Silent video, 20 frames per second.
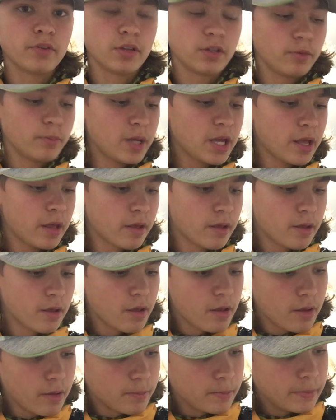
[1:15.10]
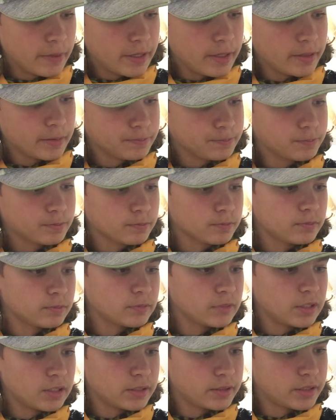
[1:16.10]
a little bit, but
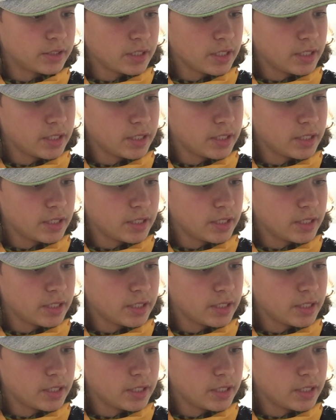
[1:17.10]
this